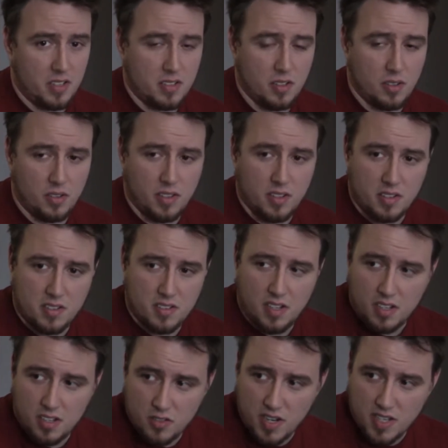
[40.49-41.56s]
So there's
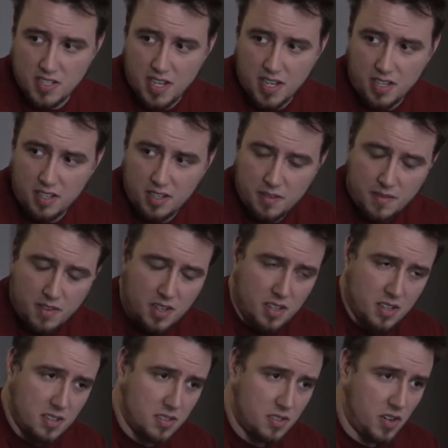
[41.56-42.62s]
TriStack.
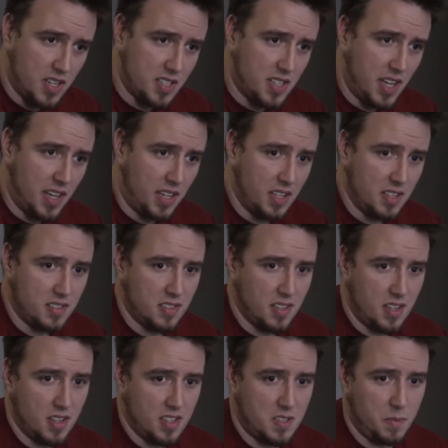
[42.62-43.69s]
TriStack is
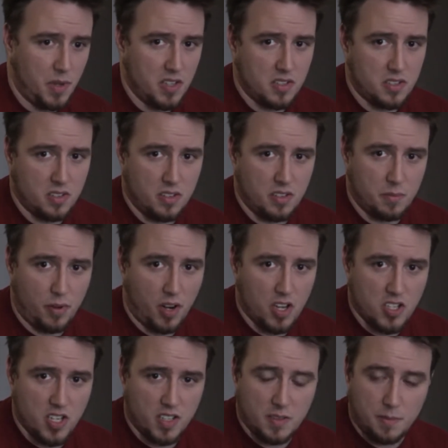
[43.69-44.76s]
a sponsored
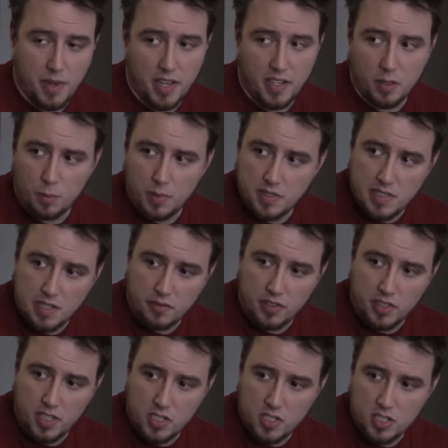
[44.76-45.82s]
project by the OpenStack
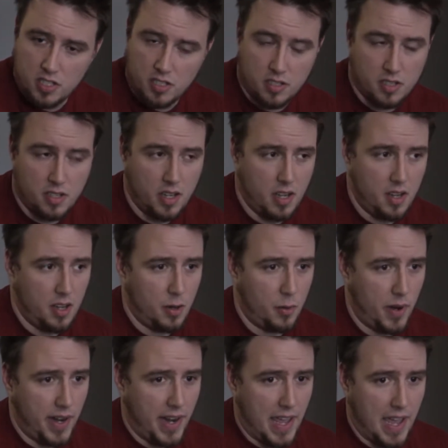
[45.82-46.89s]
Foundation,
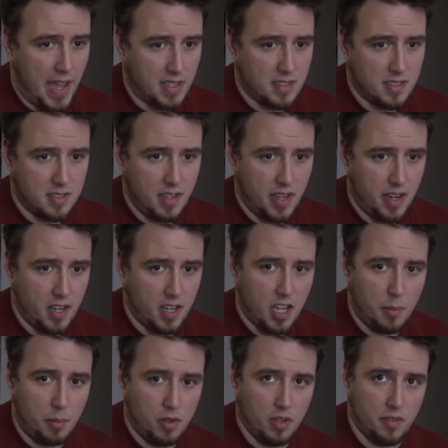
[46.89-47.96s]
Red Hat, and a
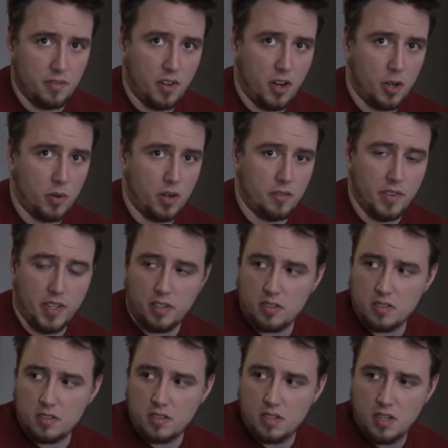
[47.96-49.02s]
couple of hardware
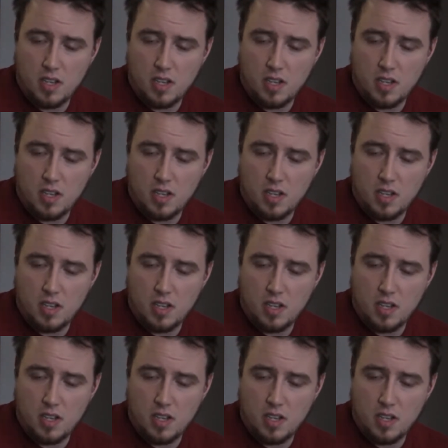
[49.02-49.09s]
vendors.